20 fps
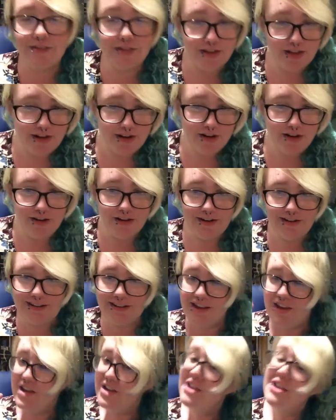later,
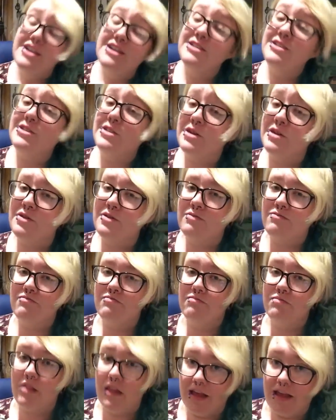so,
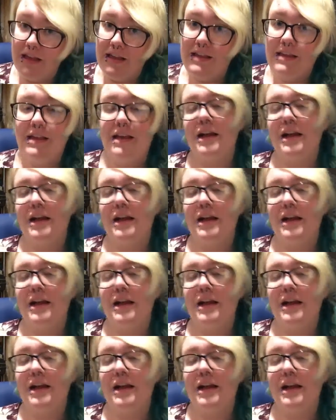blech.